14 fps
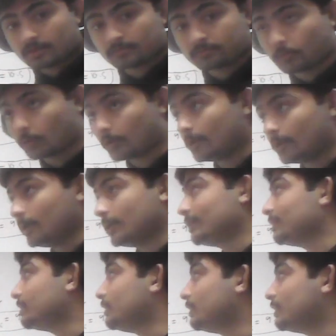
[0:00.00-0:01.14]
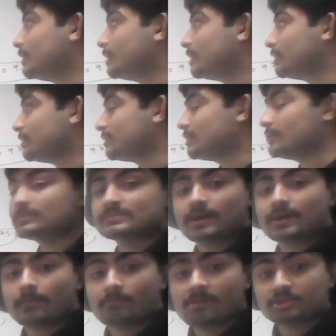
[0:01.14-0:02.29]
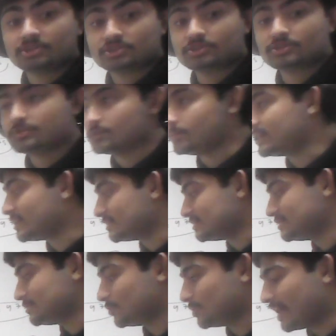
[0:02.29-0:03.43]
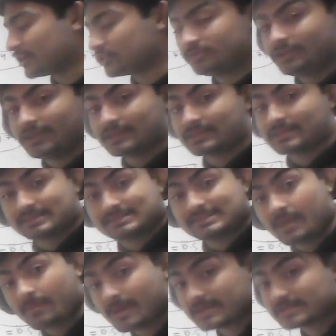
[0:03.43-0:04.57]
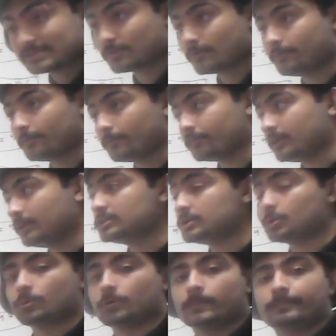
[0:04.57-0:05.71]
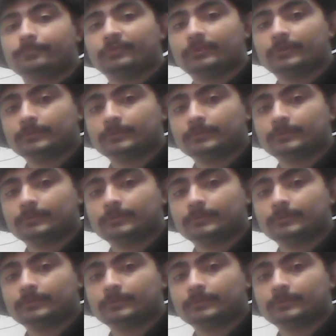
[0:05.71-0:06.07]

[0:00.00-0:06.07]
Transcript: Therefore, there is not much to do, because you will actually get the same answer of the integral.